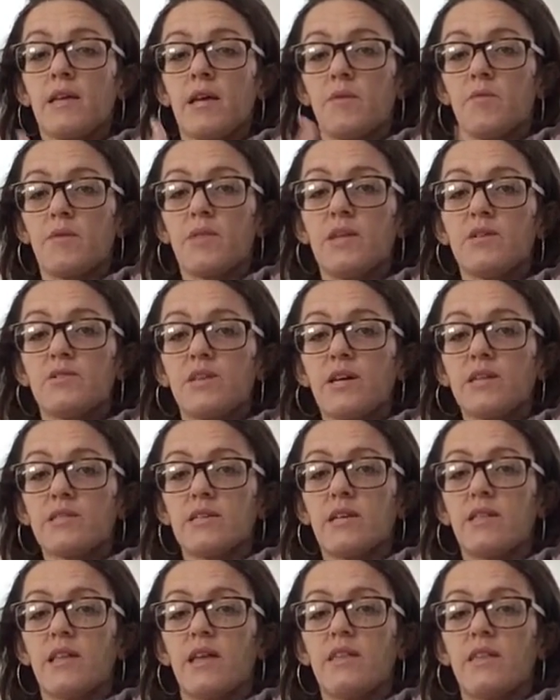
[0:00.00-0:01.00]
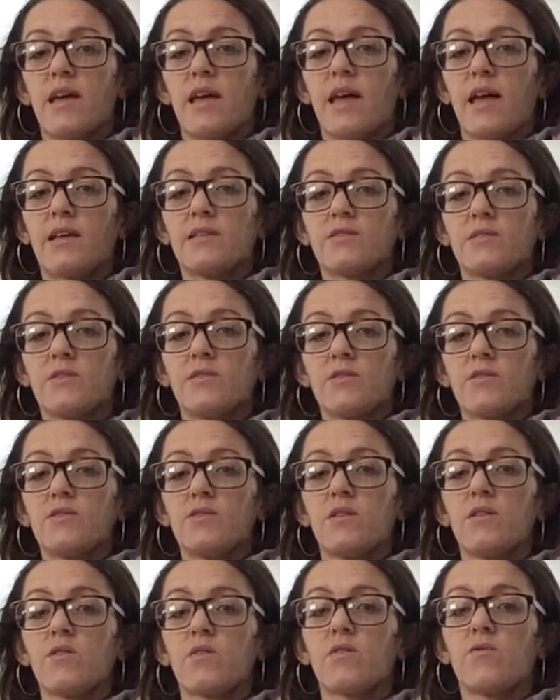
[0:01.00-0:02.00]
And with each exhale, let the hands on
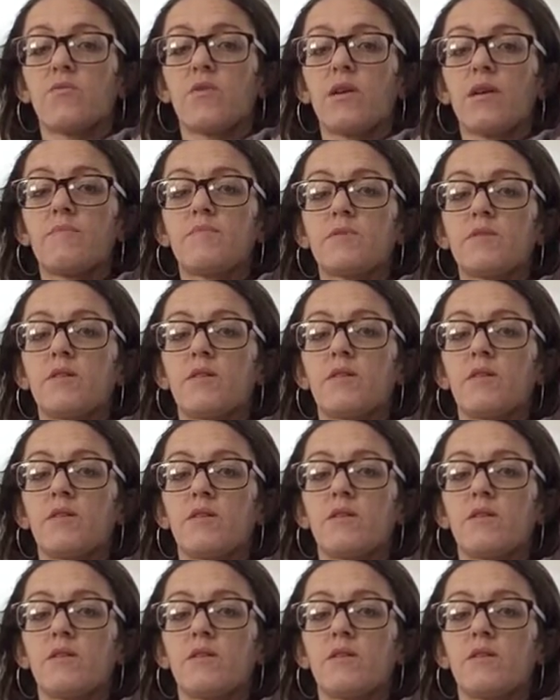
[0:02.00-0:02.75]
your lower ribs